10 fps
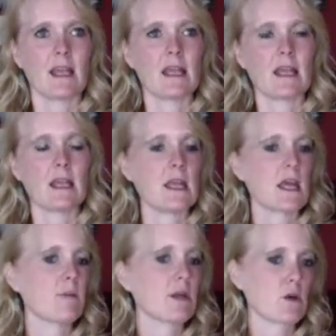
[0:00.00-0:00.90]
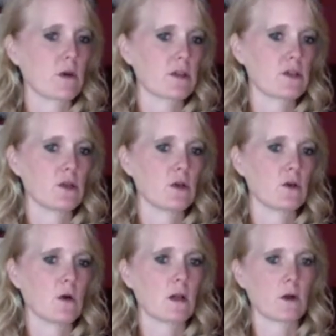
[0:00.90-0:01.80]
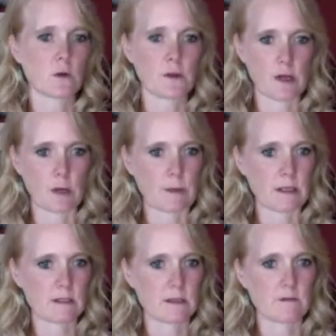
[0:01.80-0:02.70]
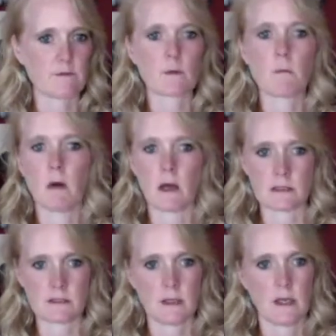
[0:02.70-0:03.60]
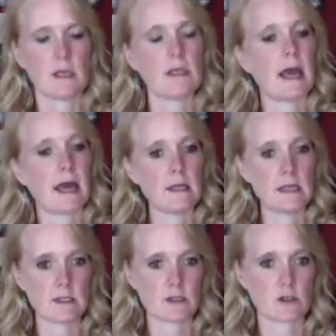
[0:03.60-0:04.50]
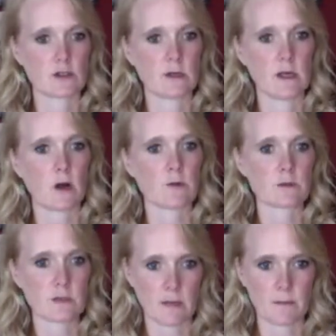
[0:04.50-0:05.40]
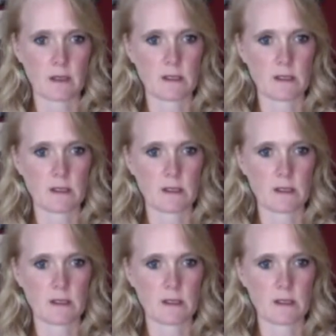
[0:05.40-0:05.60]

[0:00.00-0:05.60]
he had been going to a local therapist for months. He'd had knee surgery, arthroscopic knee